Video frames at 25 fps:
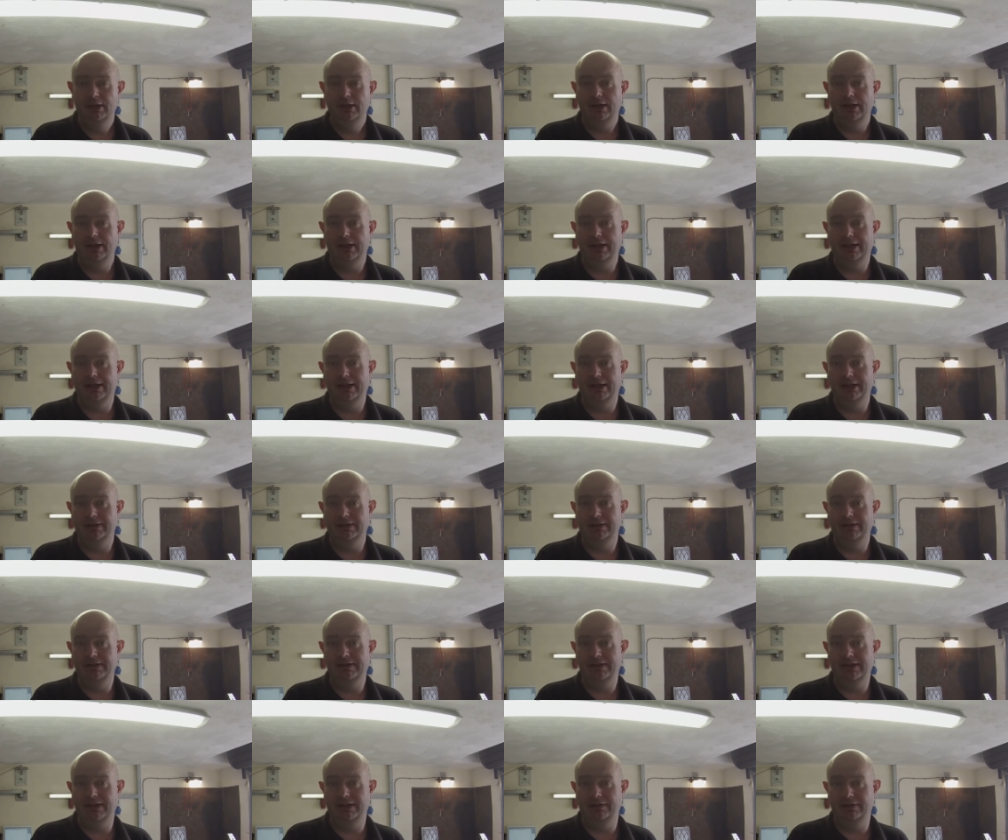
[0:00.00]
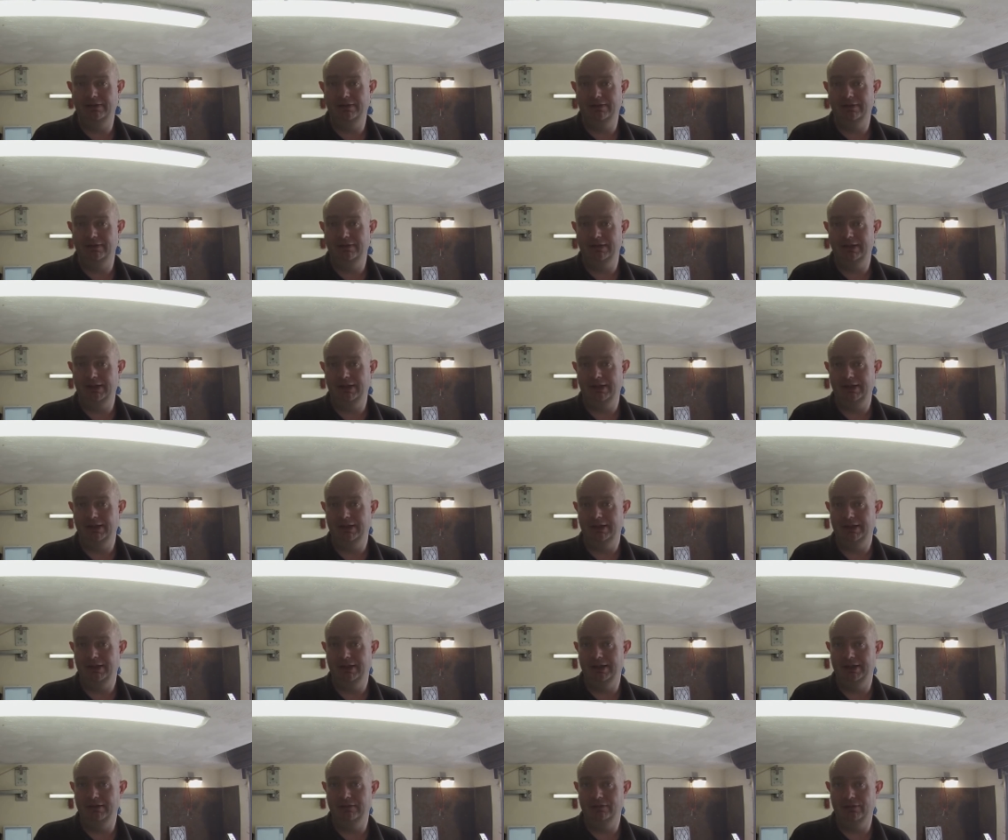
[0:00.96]
uh, to send to the
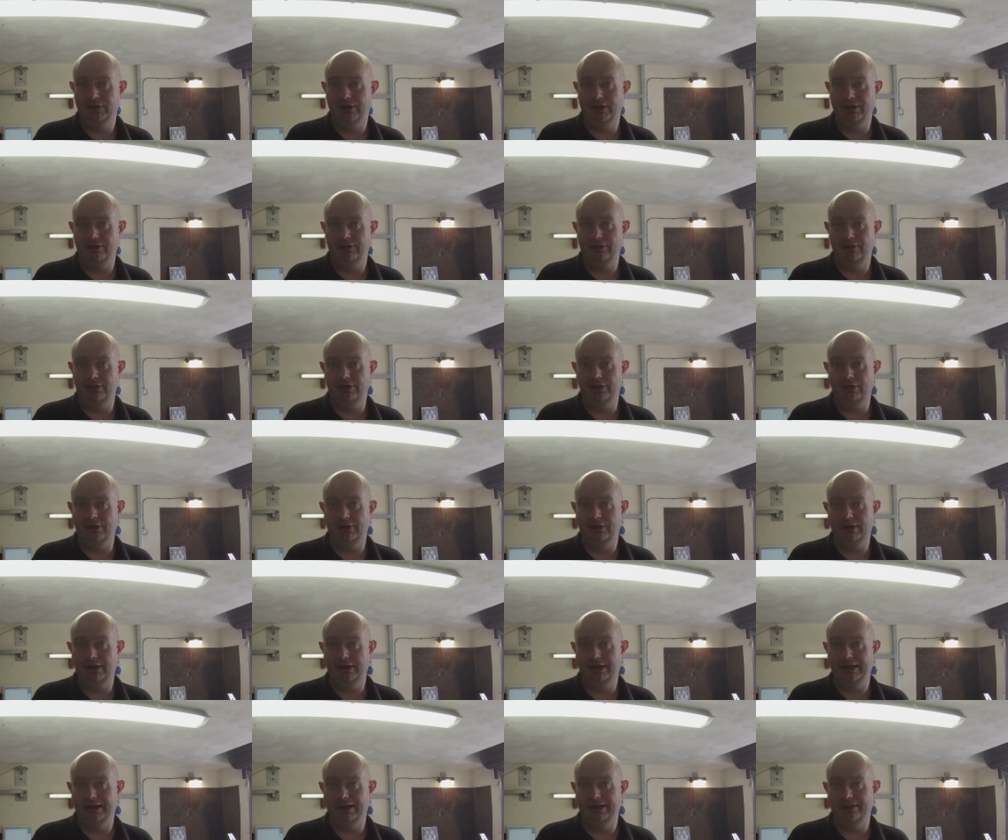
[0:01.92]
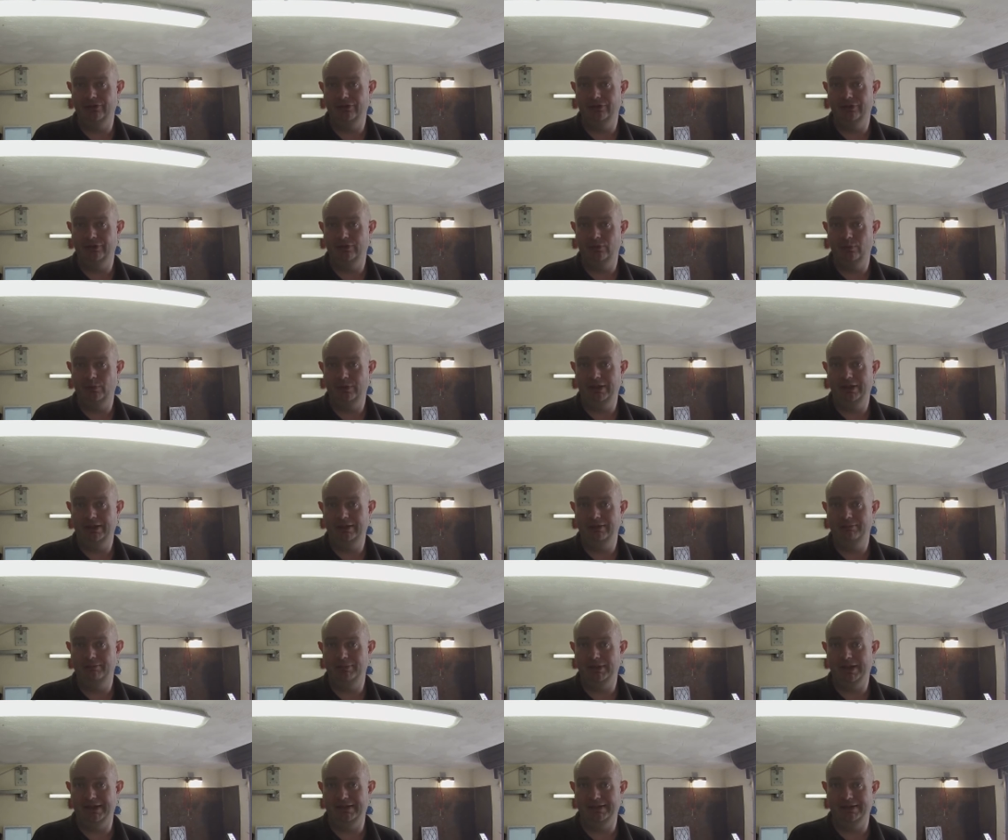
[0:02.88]
inverter uh, so that we
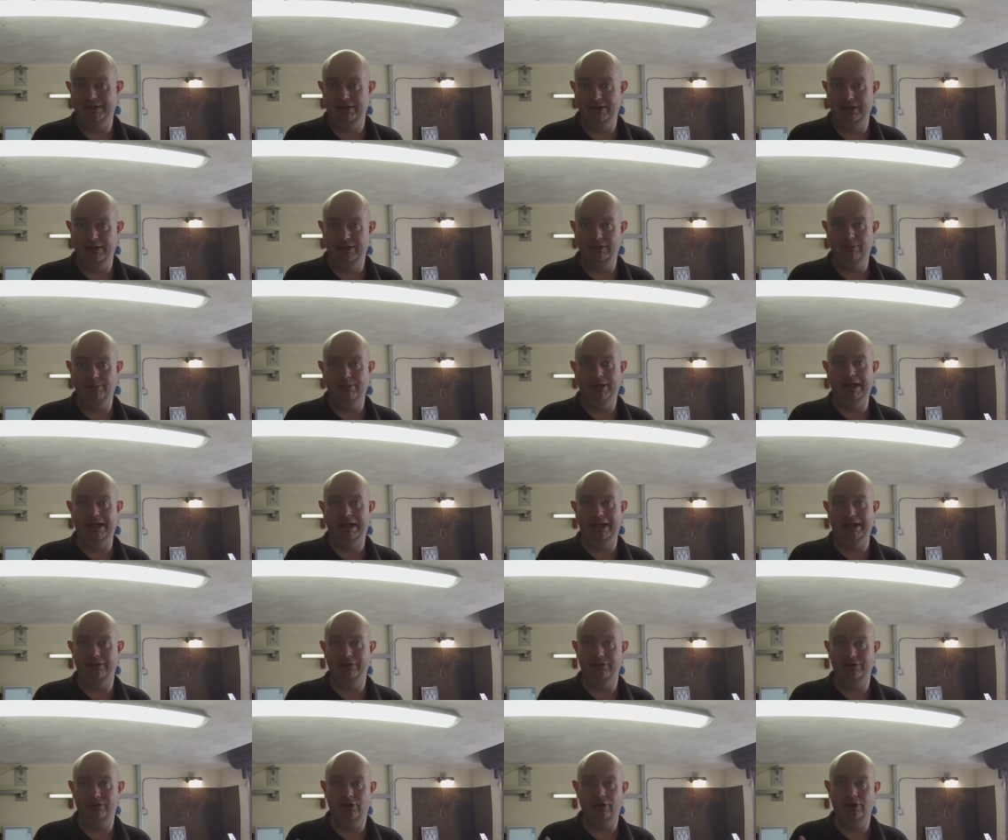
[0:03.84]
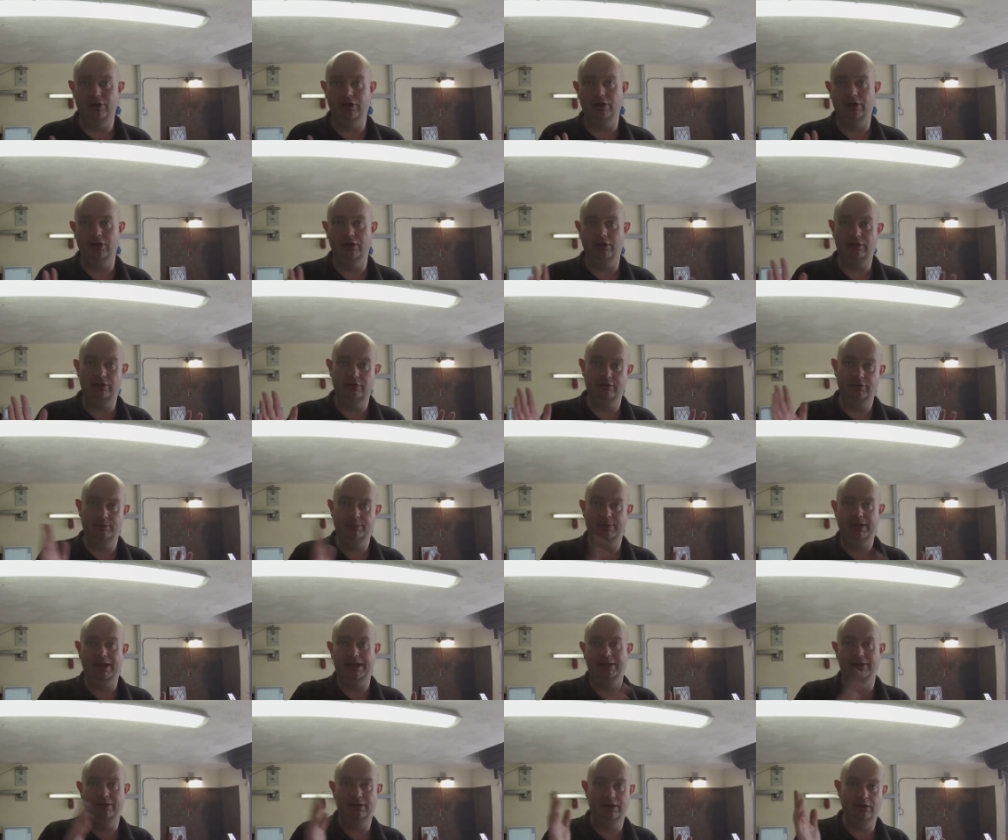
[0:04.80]
can basically command torque
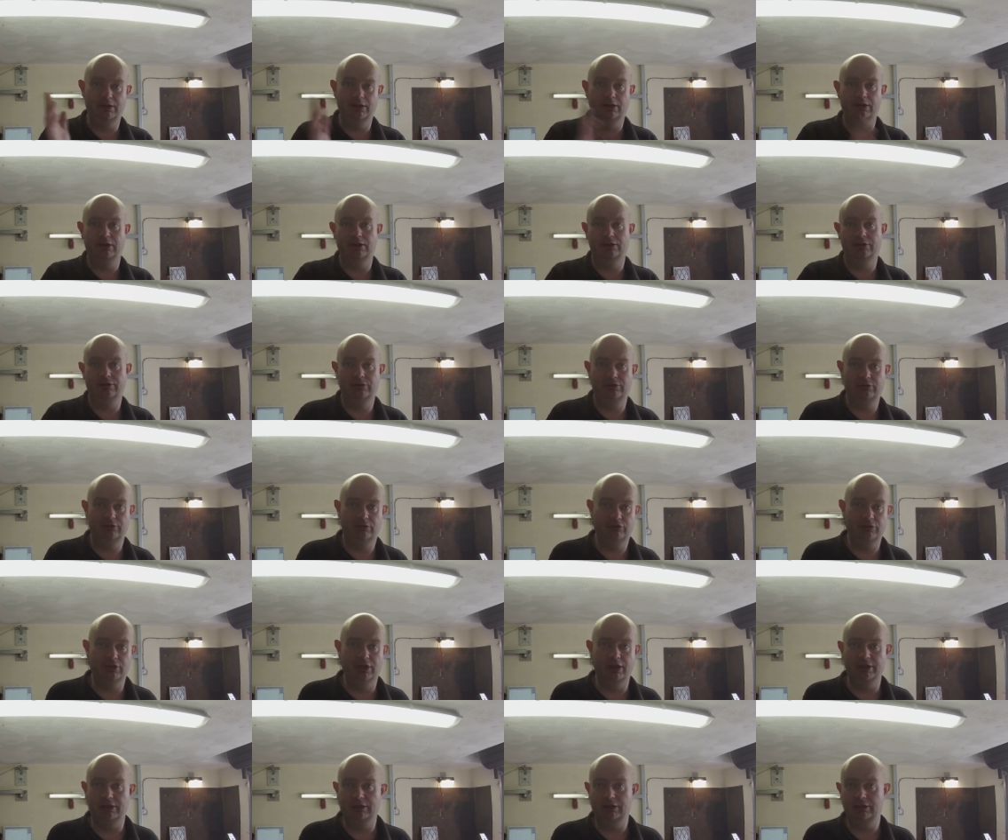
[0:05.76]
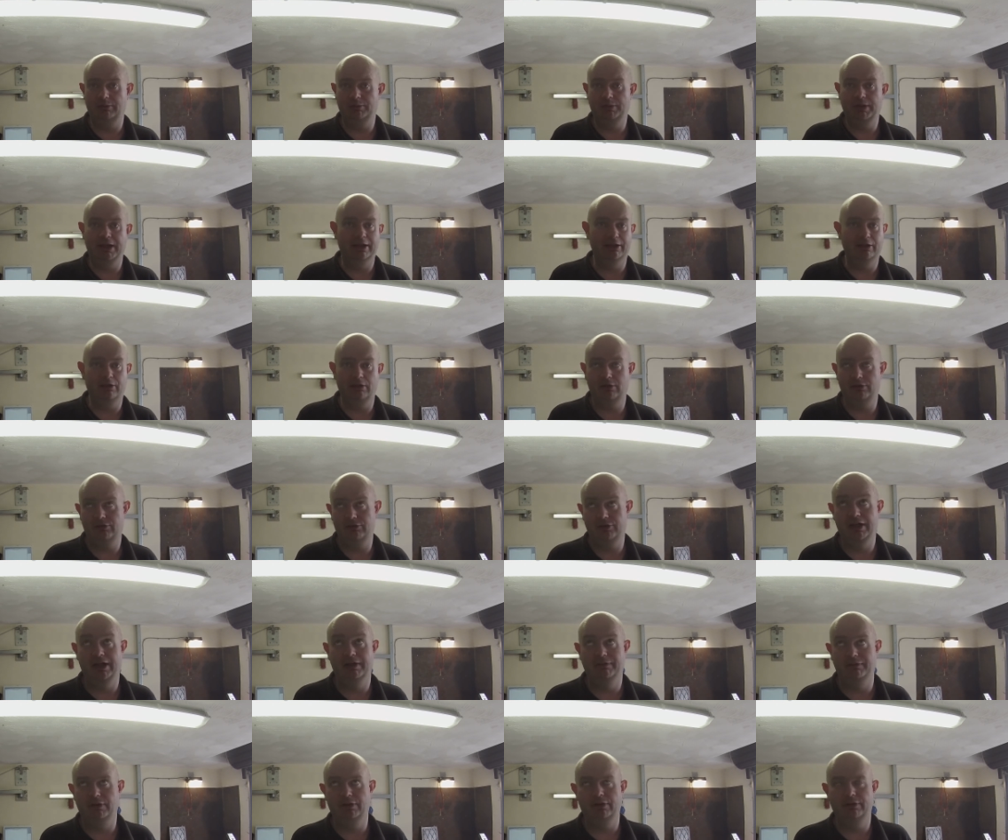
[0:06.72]
depending on throttle pedal
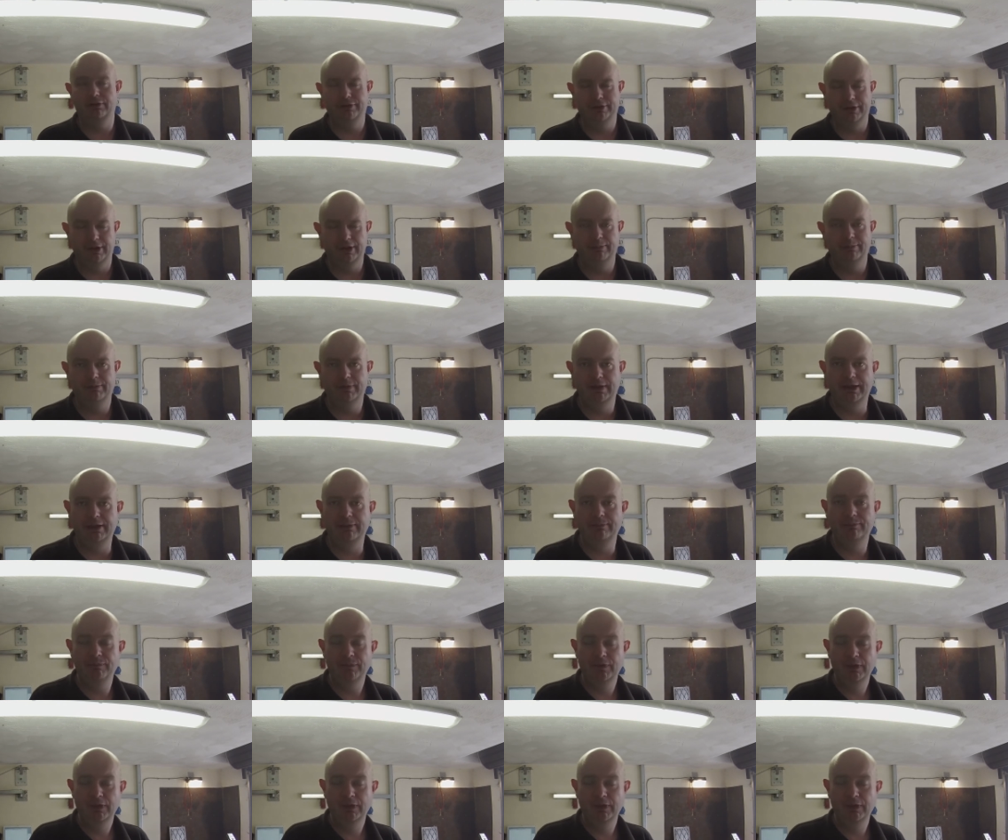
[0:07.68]
travel type thing.